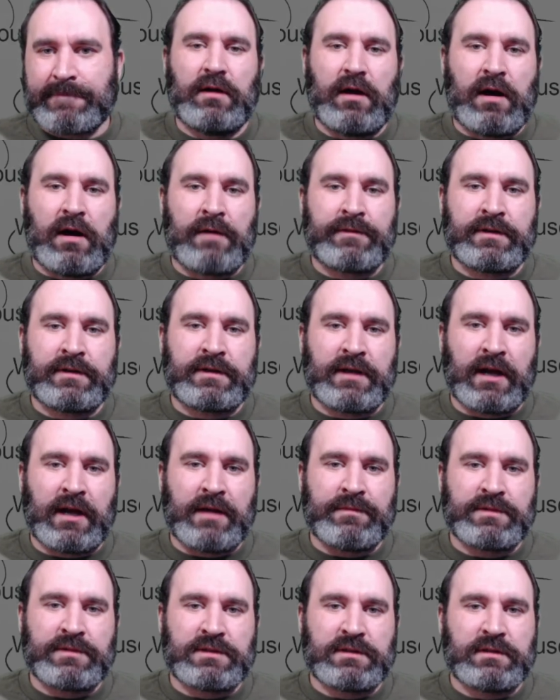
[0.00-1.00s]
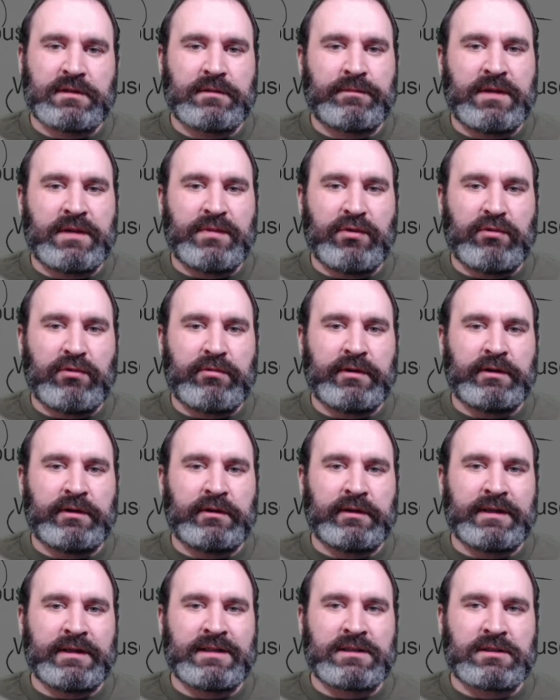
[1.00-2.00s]
Oftentimes, people
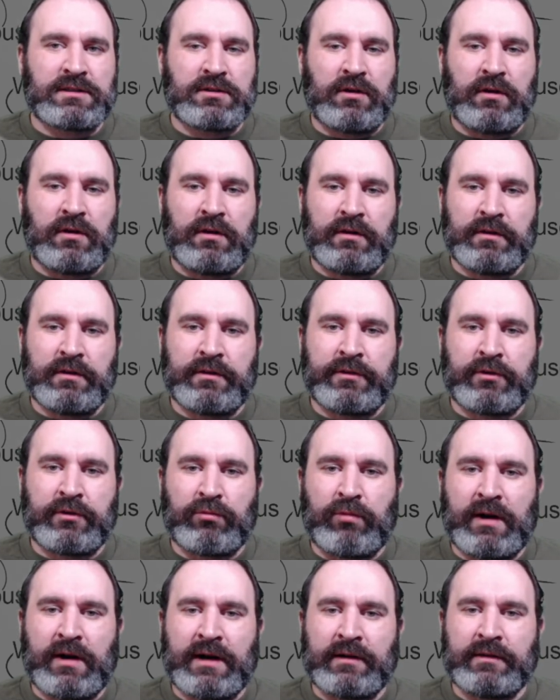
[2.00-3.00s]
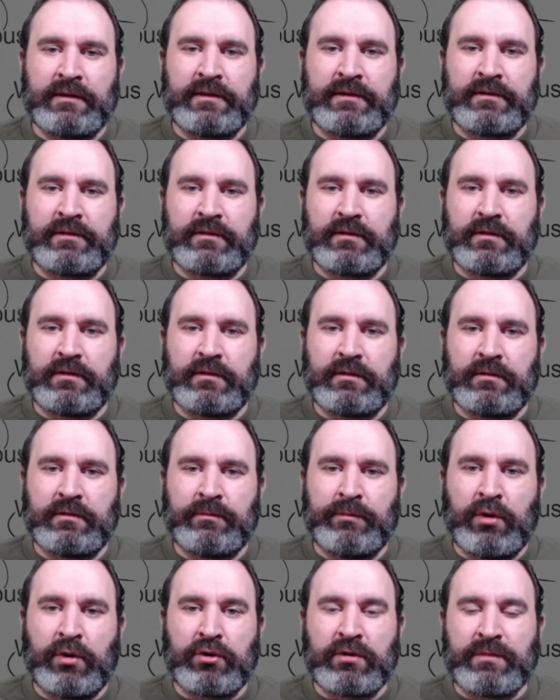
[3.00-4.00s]
will install their wireless
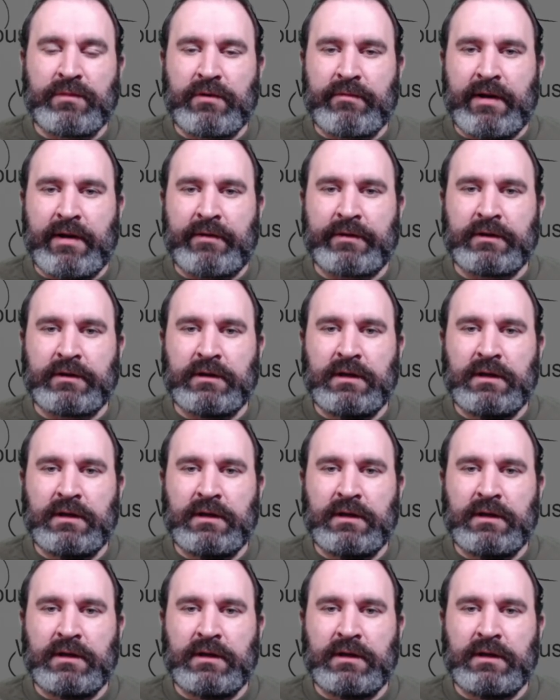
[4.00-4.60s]
modem or router